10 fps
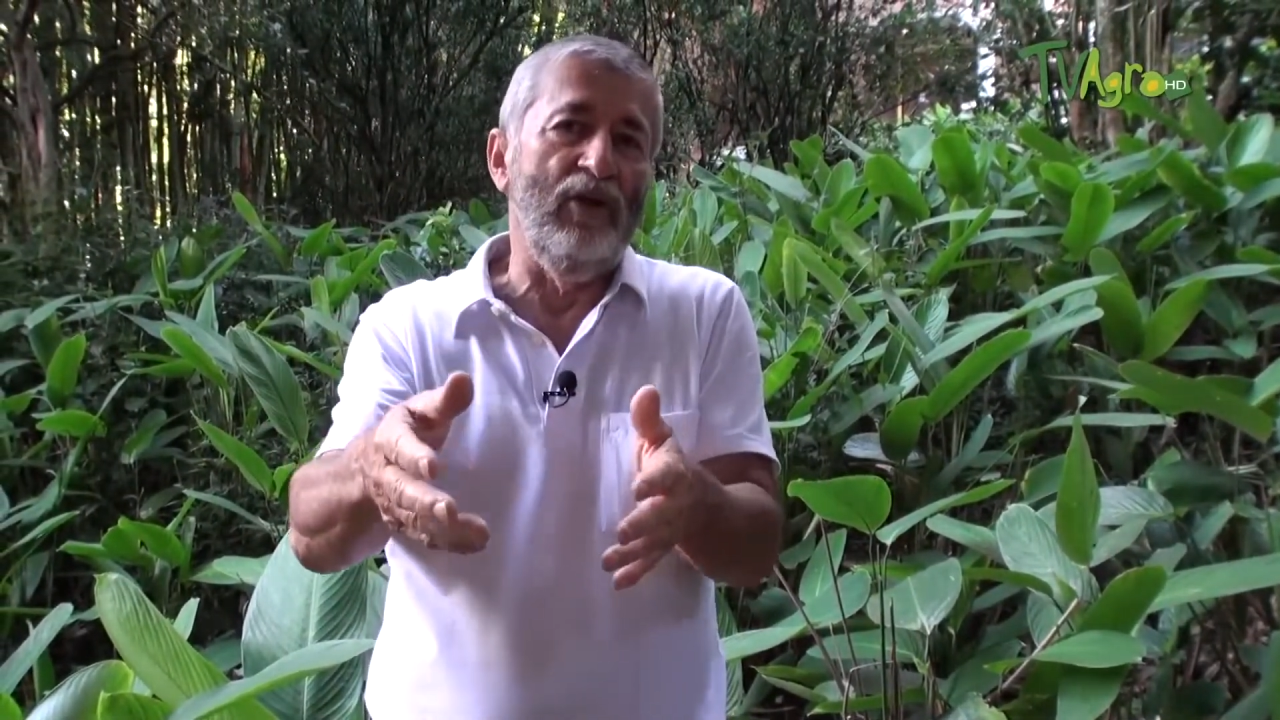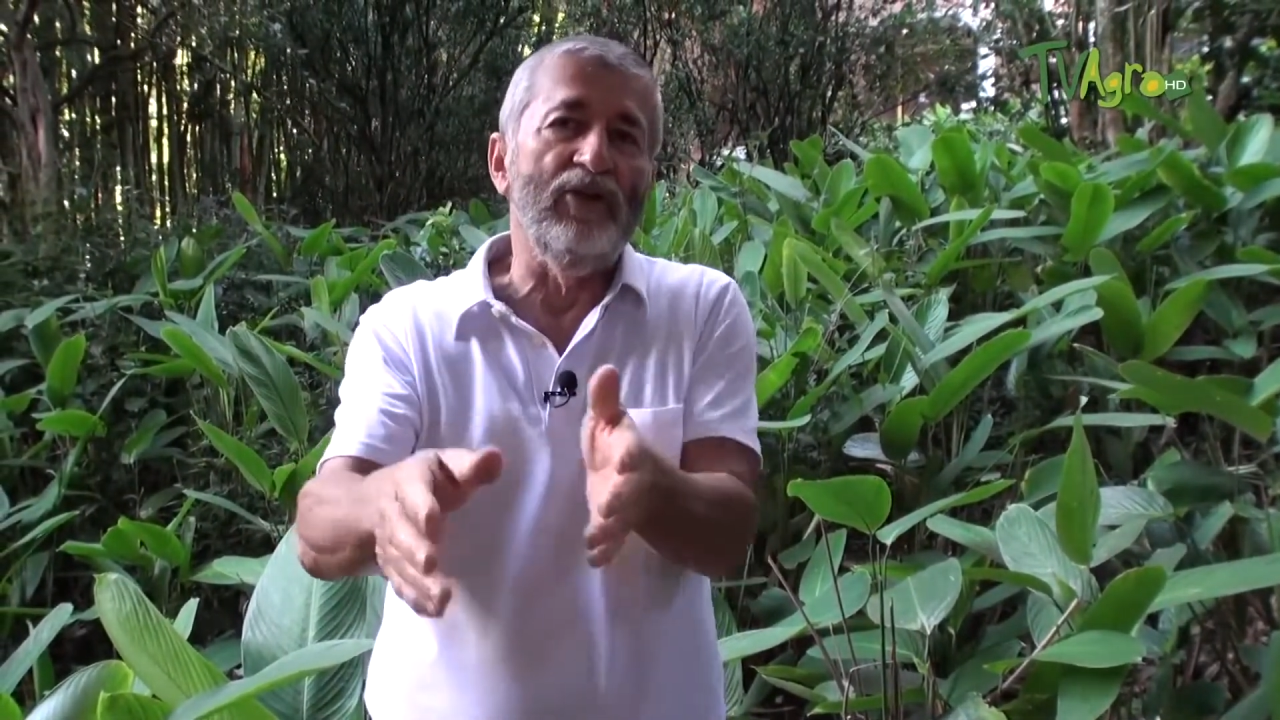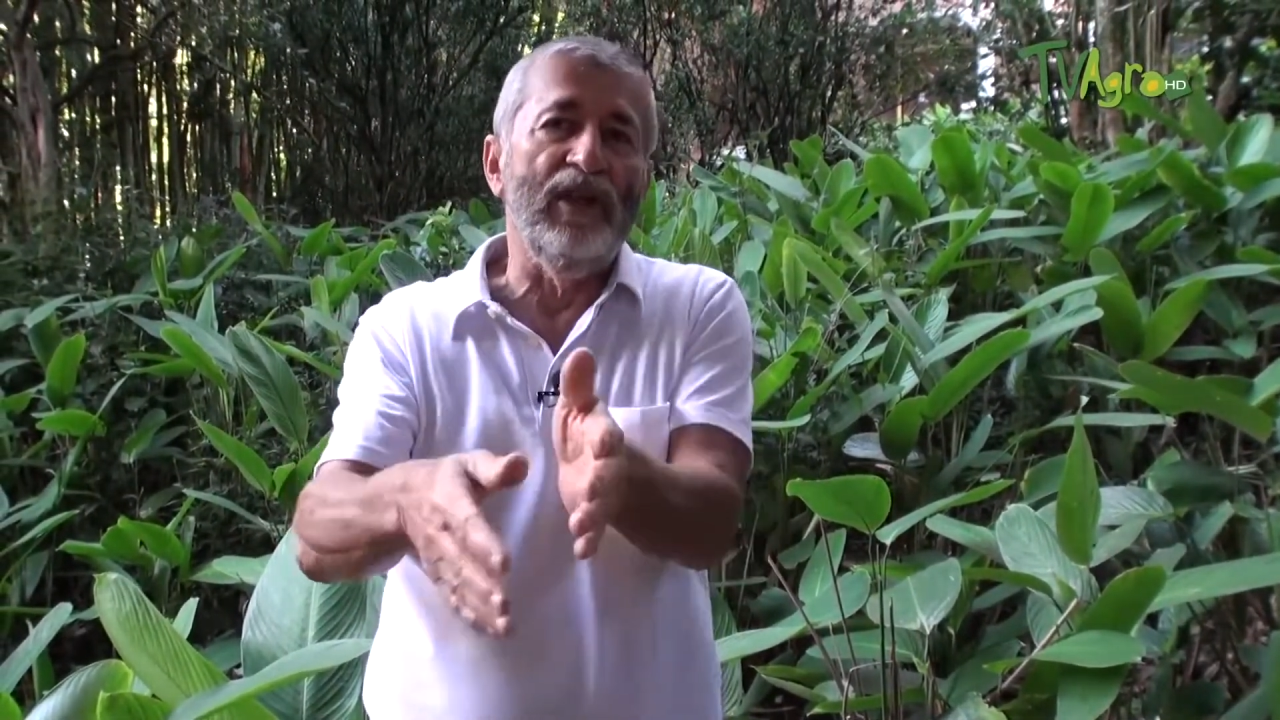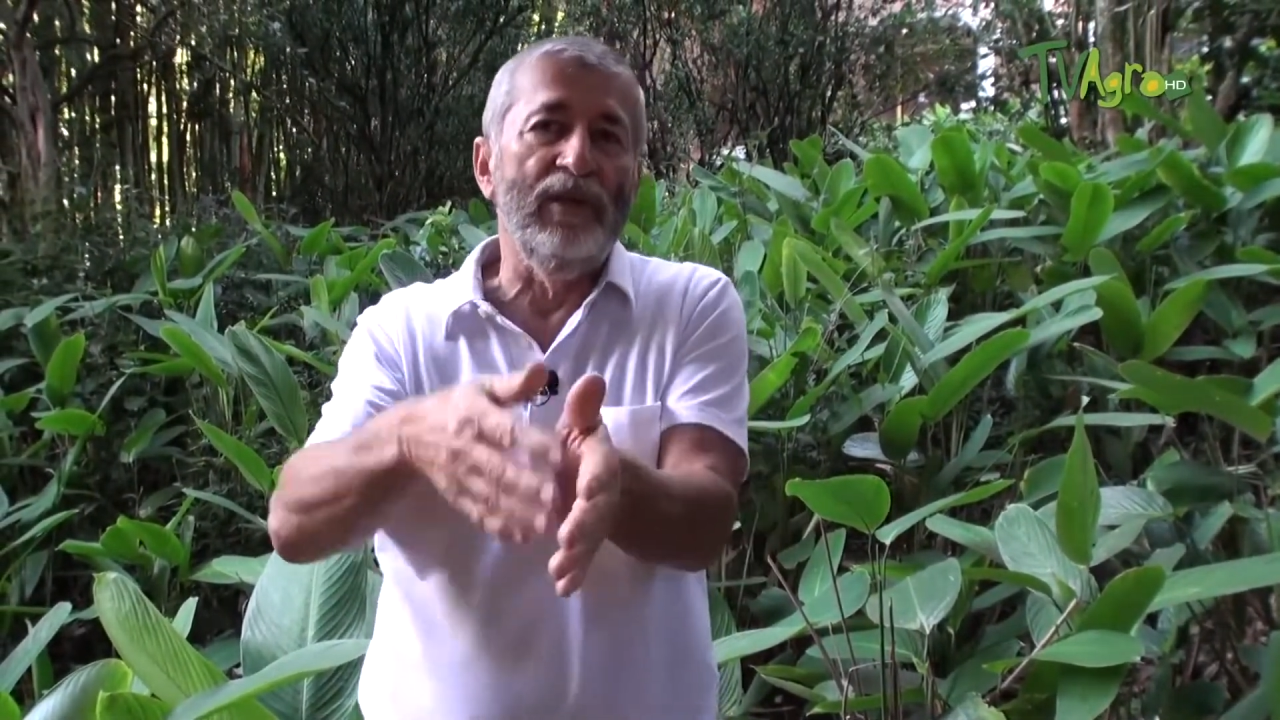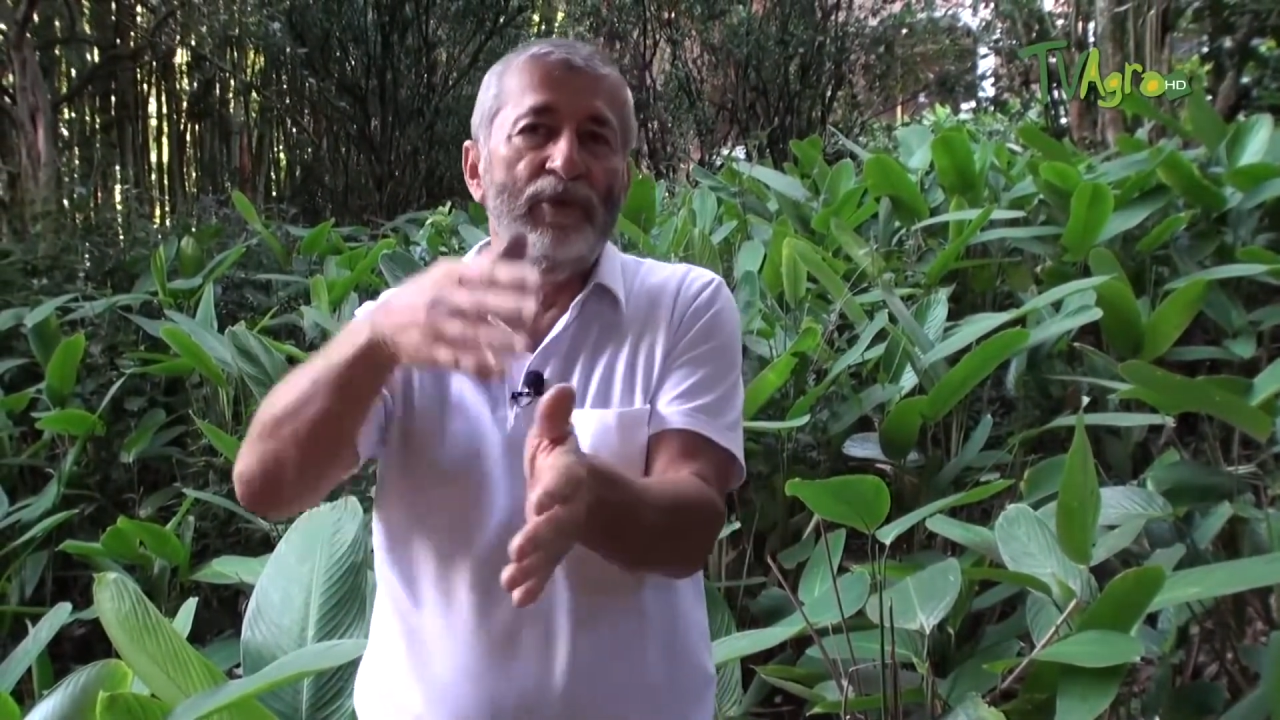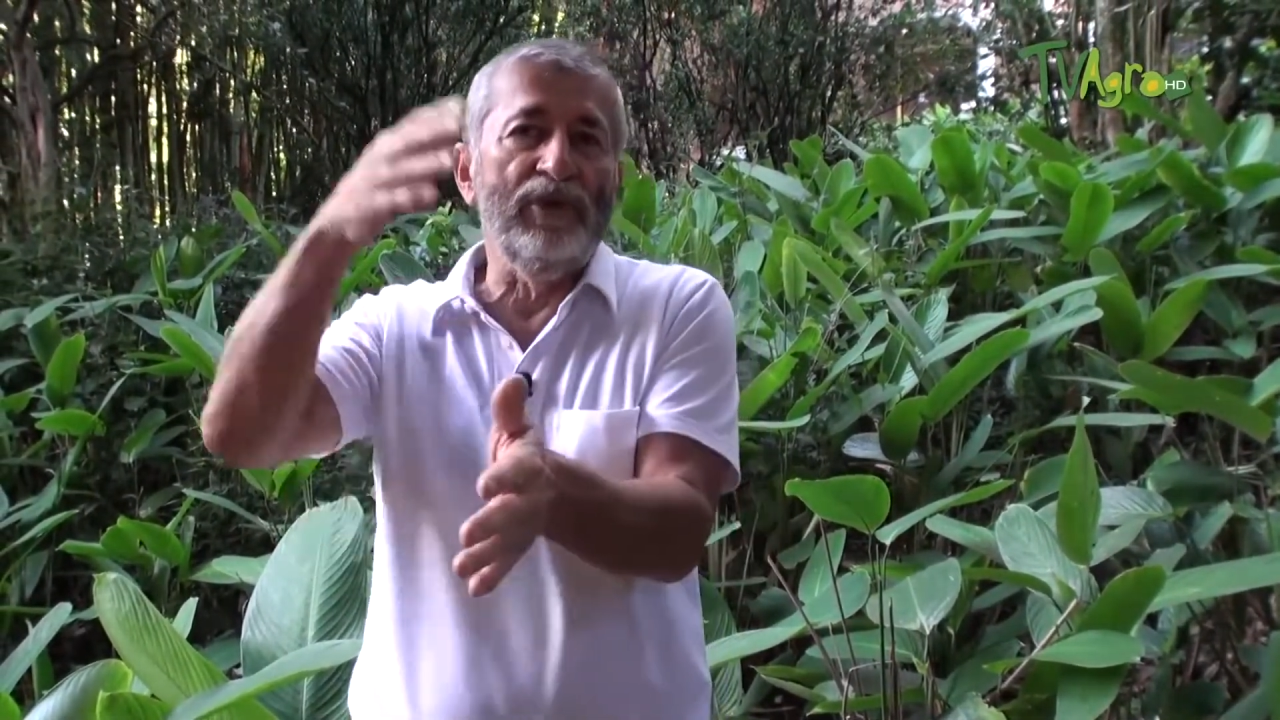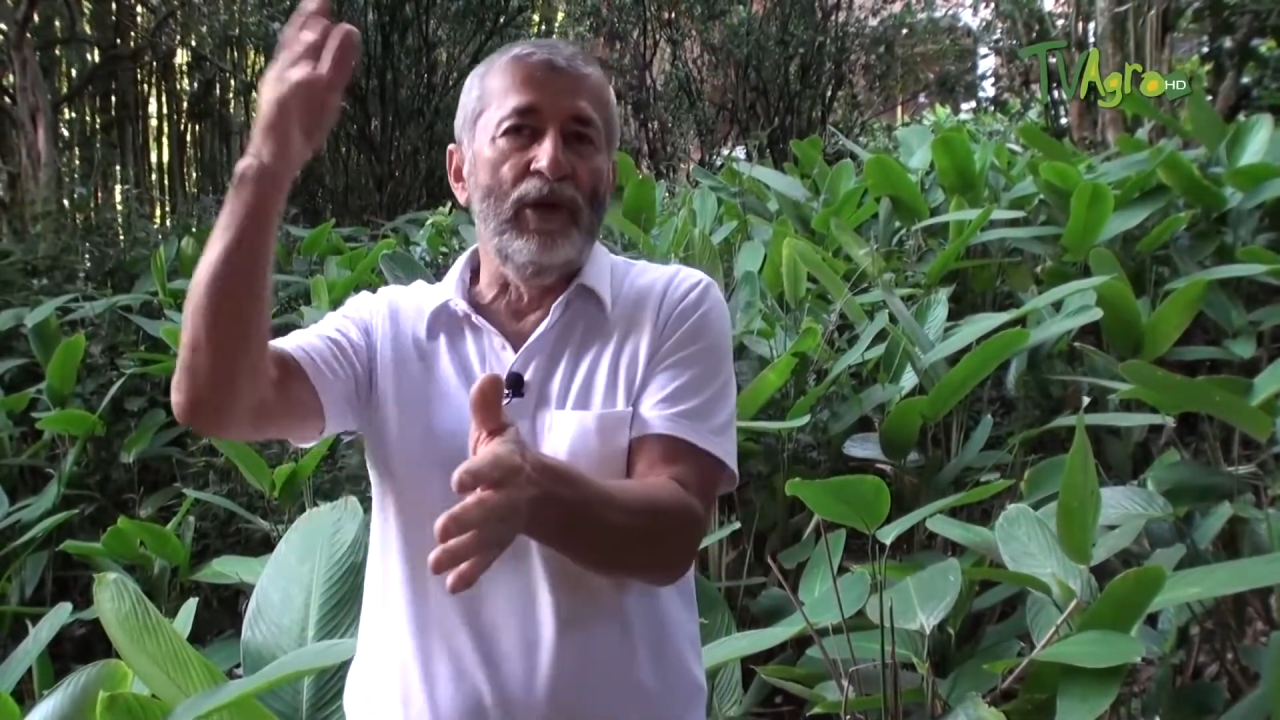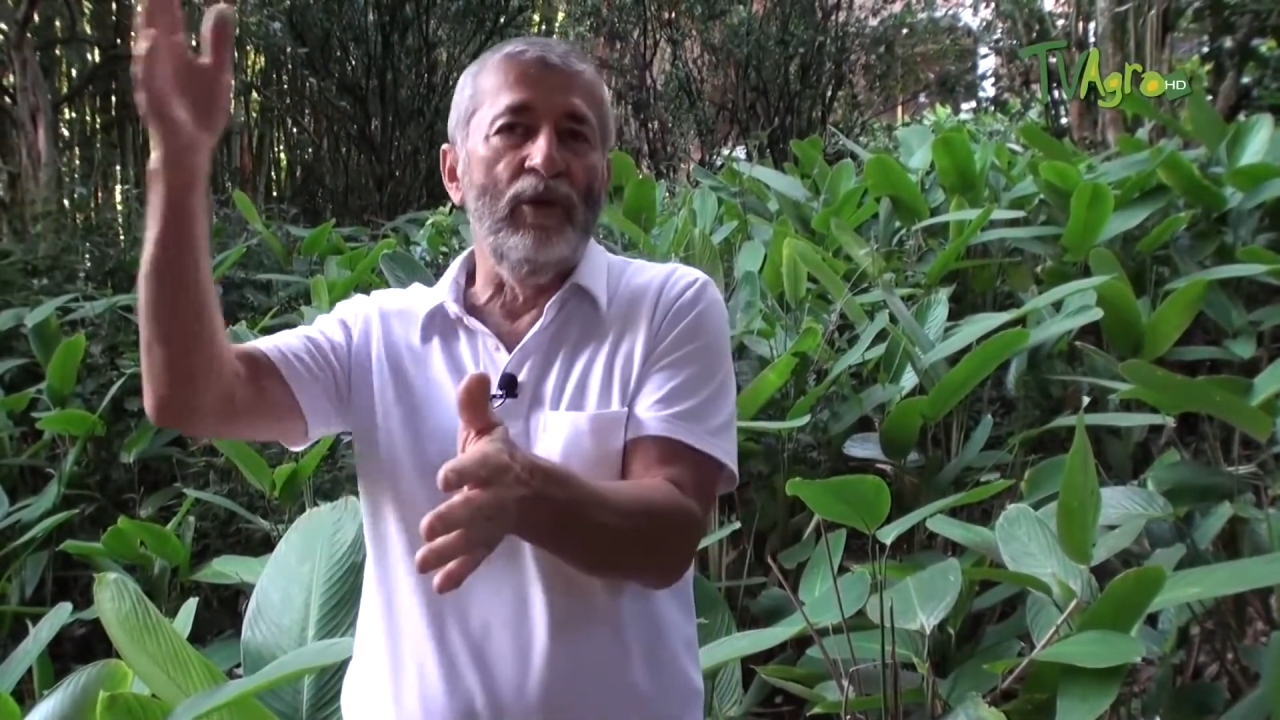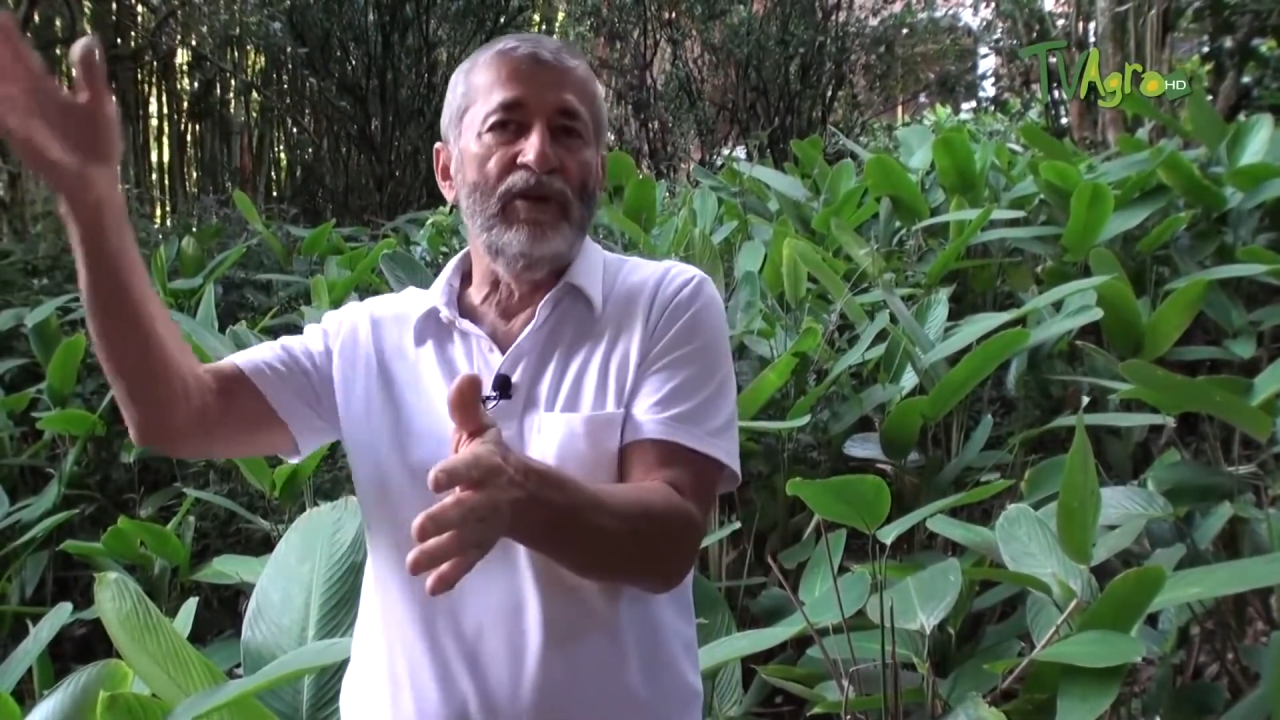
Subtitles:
degrees,